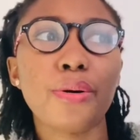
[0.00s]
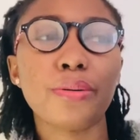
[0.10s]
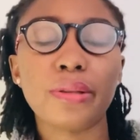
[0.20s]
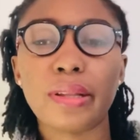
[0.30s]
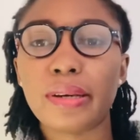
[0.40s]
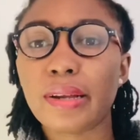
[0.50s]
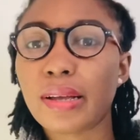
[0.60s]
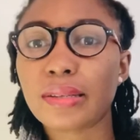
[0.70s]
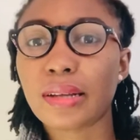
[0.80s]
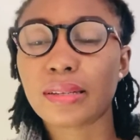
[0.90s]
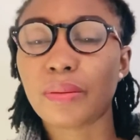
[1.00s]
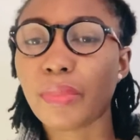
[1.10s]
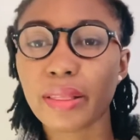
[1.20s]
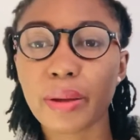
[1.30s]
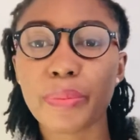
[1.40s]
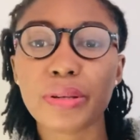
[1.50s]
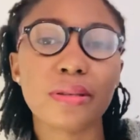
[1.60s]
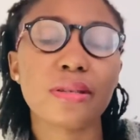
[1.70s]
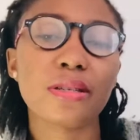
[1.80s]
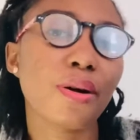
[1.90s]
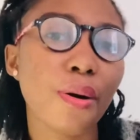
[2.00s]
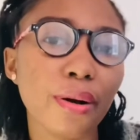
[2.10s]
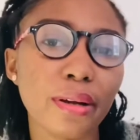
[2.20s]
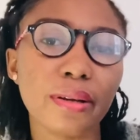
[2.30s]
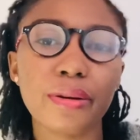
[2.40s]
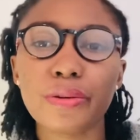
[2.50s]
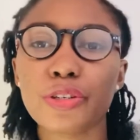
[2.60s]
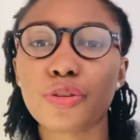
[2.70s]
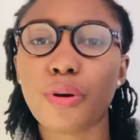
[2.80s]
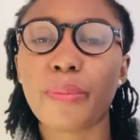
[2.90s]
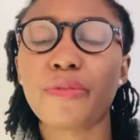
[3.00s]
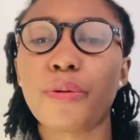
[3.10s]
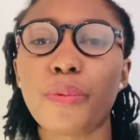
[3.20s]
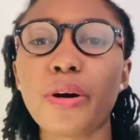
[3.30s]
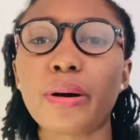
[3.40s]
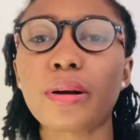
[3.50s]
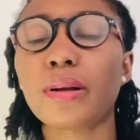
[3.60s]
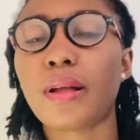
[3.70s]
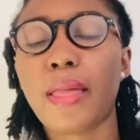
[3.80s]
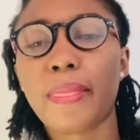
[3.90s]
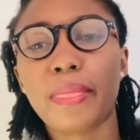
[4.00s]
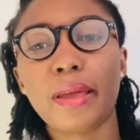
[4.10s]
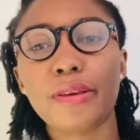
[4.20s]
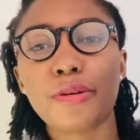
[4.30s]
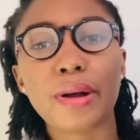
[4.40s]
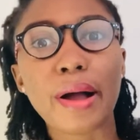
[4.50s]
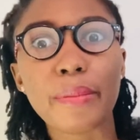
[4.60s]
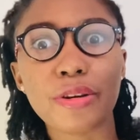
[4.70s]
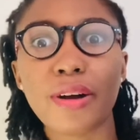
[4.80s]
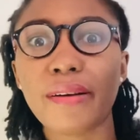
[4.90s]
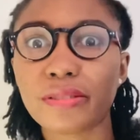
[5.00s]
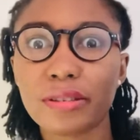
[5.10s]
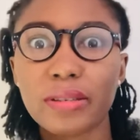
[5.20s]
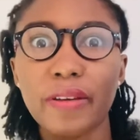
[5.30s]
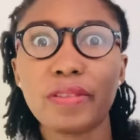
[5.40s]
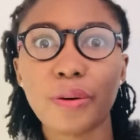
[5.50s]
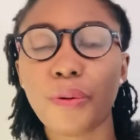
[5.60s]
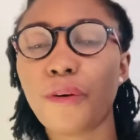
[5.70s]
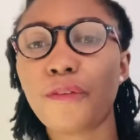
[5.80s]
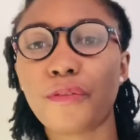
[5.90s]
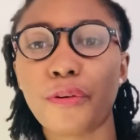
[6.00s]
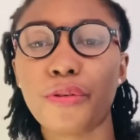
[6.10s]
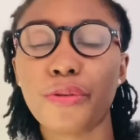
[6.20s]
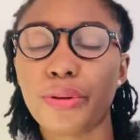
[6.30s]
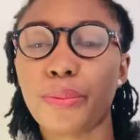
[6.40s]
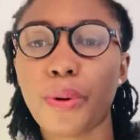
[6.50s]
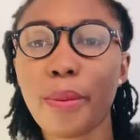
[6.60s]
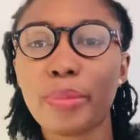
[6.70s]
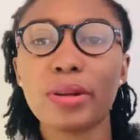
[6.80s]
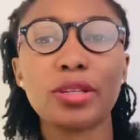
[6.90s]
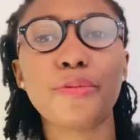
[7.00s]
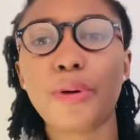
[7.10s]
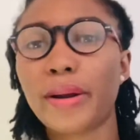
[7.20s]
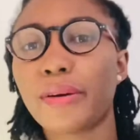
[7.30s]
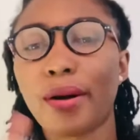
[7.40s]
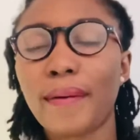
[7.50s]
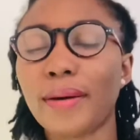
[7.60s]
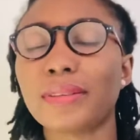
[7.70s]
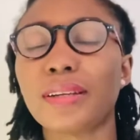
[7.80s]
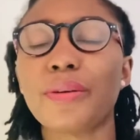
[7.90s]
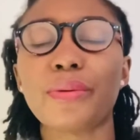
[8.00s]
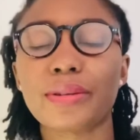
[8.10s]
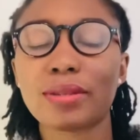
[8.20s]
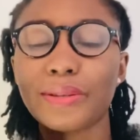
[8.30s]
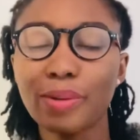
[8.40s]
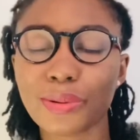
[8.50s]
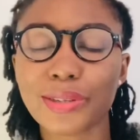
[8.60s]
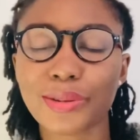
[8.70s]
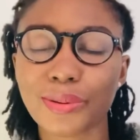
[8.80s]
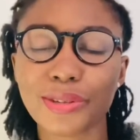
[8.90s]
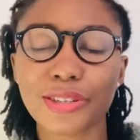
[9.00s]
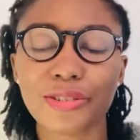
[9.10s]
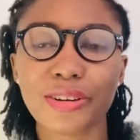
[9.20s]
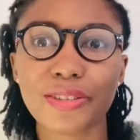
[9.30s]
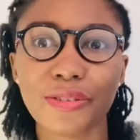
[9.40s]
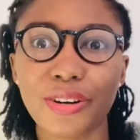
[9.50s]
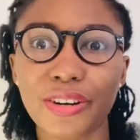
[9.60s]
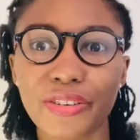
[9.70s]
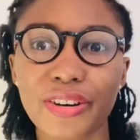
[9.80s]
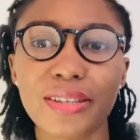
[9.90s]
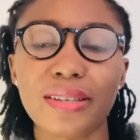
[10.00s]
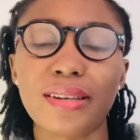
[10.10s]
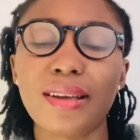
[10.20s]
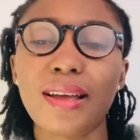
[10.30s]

the days that some other PCTs call in, they don't show up for work, then you come and you have to serve the whole floor. You're the one person running around. It was so stressful and crazy.